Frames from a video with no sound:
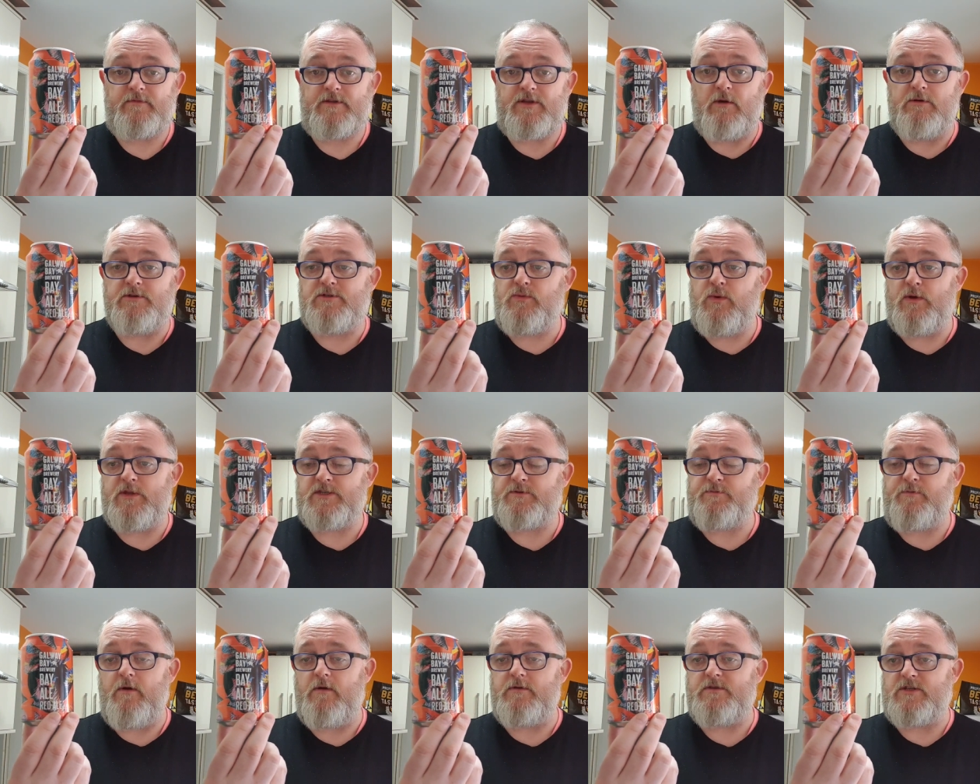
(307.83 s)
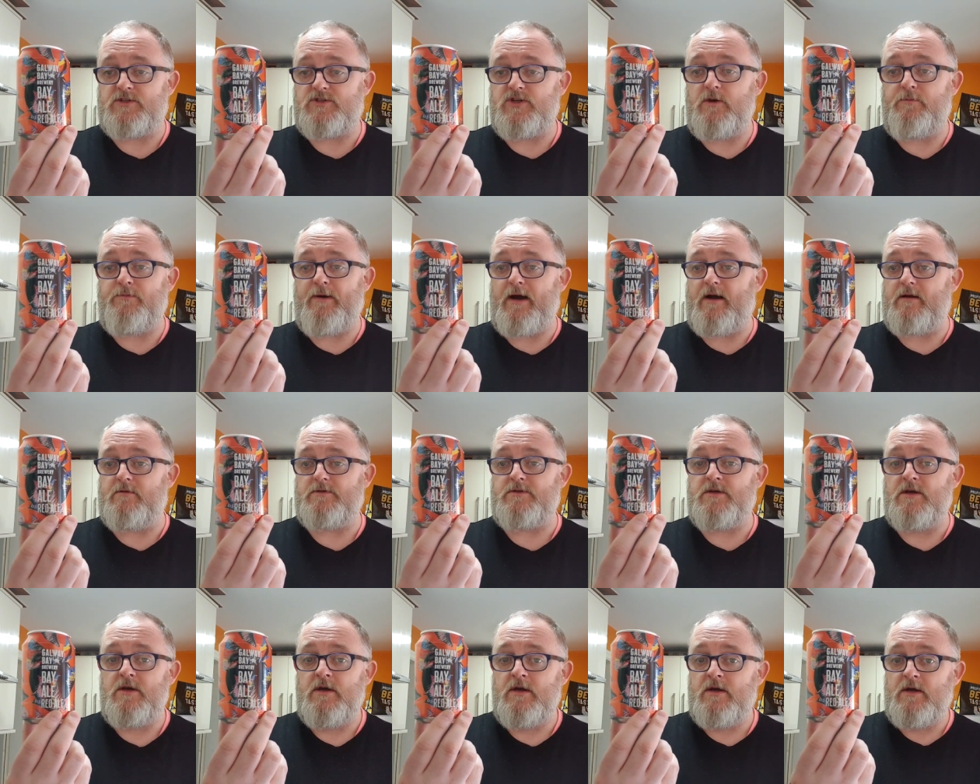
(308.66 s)
Throw it into Witherspoon's at
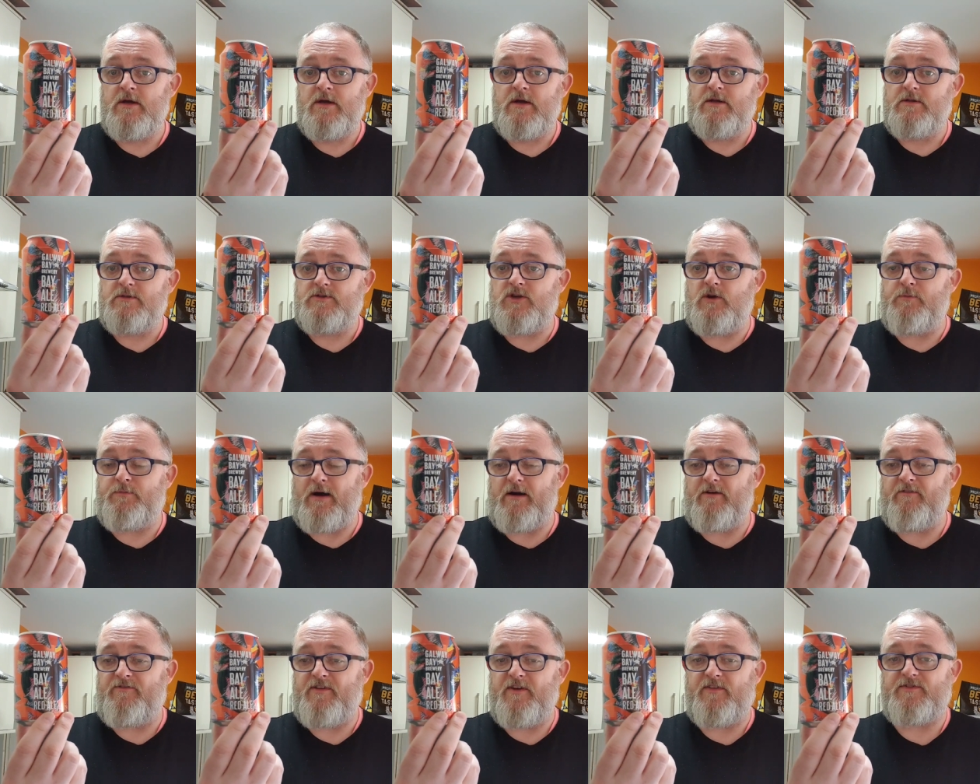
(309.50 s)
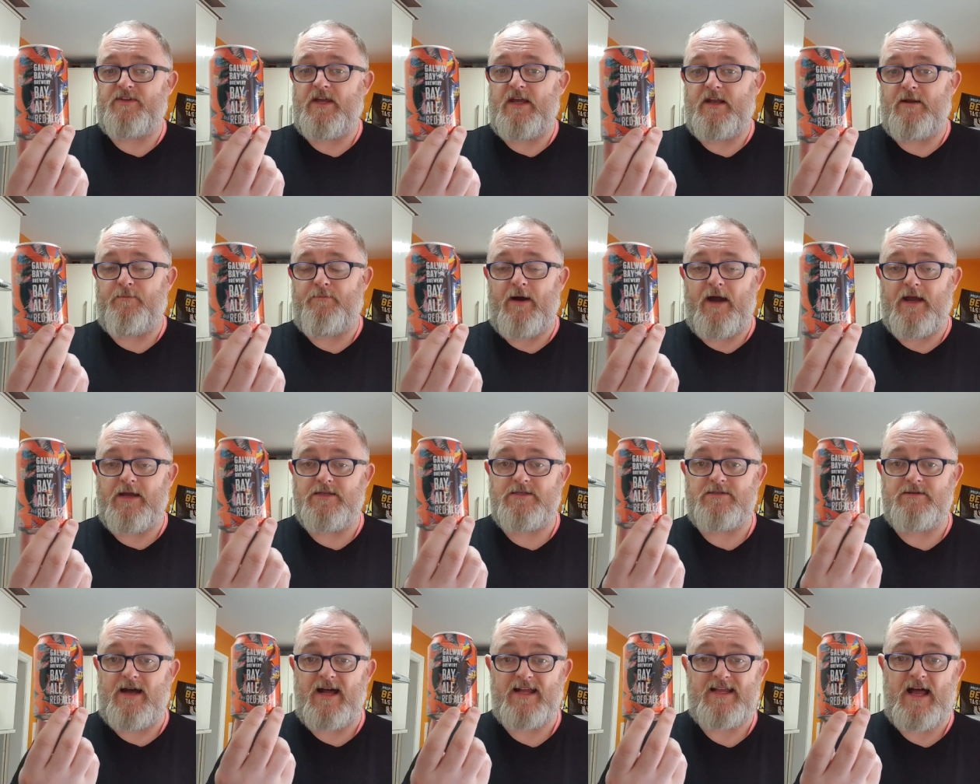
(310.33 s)
£2. £2.15 a
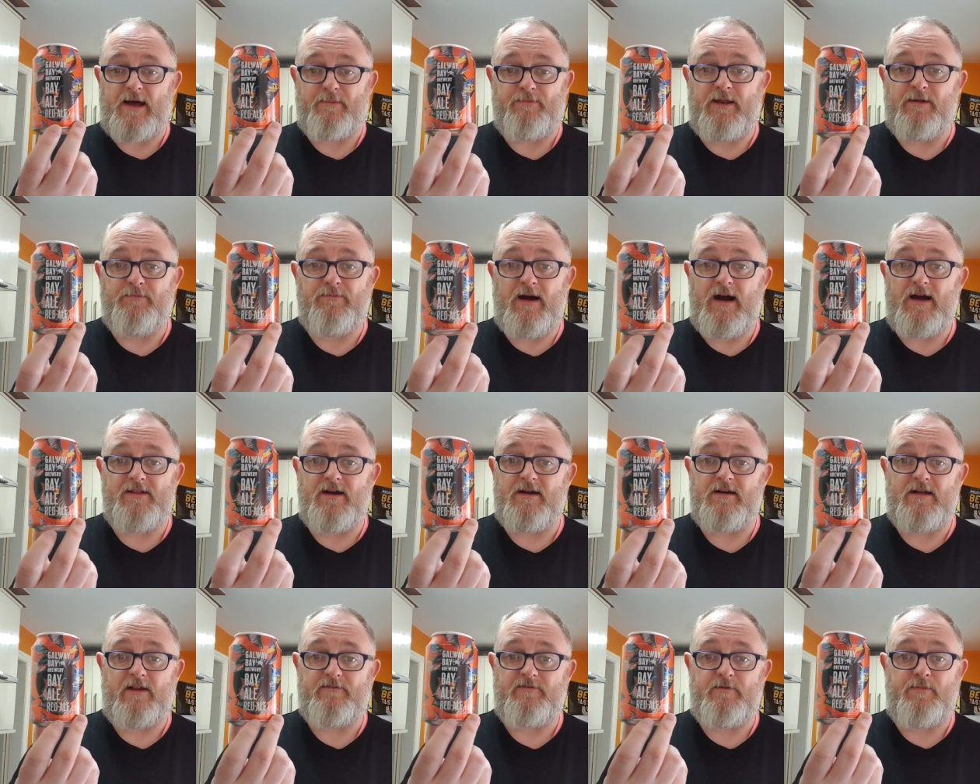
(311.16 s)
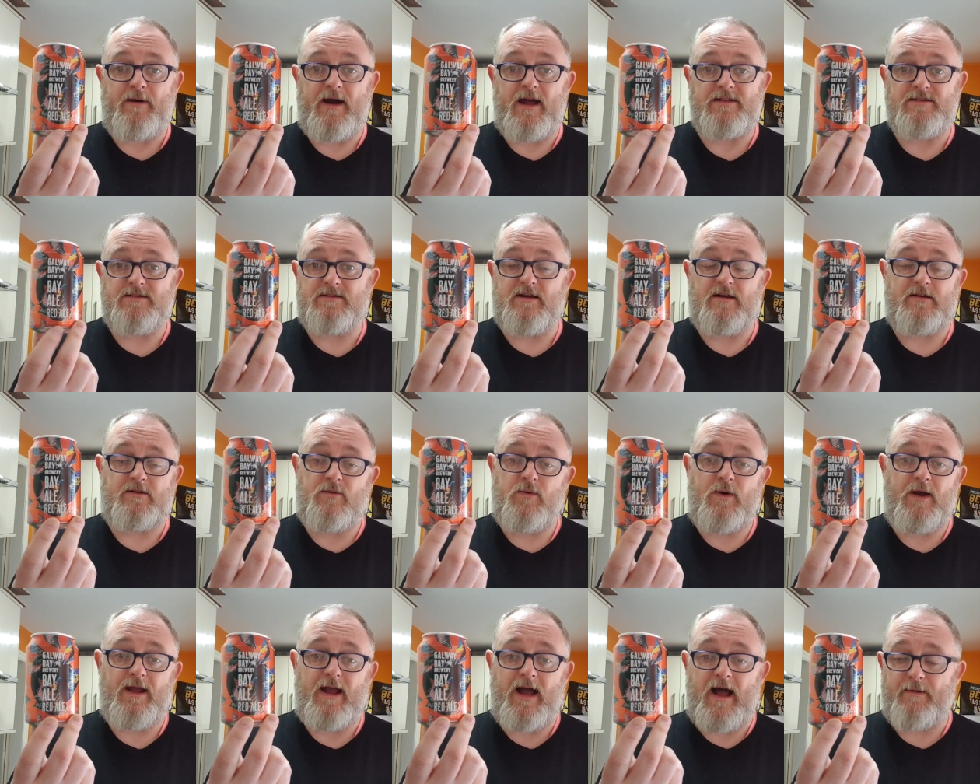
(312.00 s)
pint. I'd happily buy that. I'd have a pint of
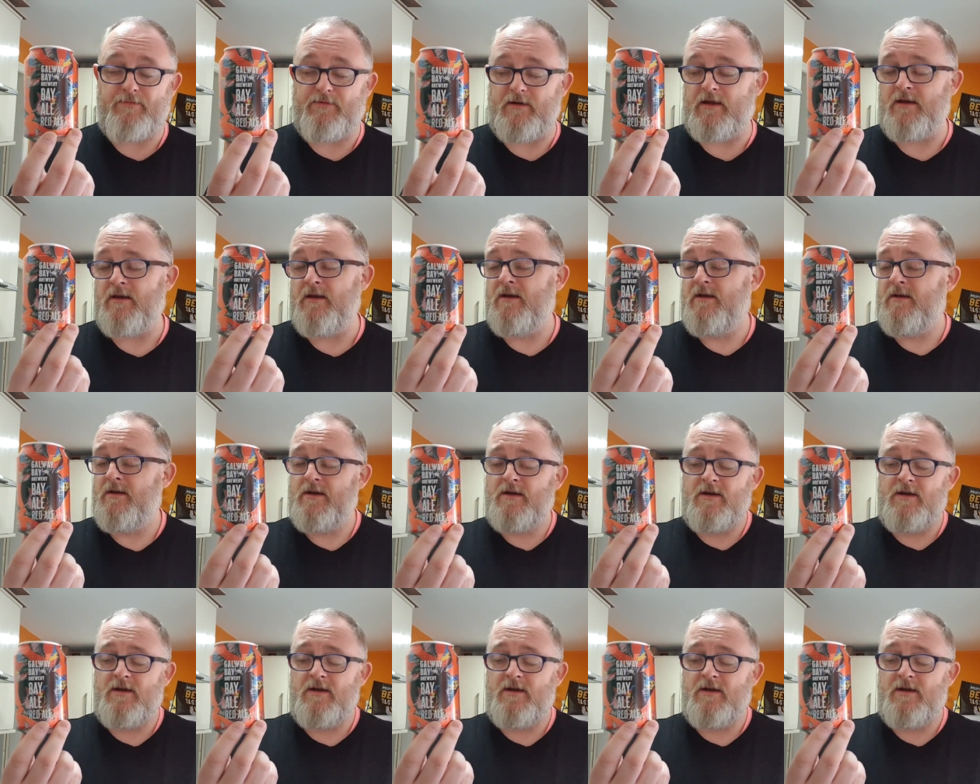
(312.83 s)
that quite happily.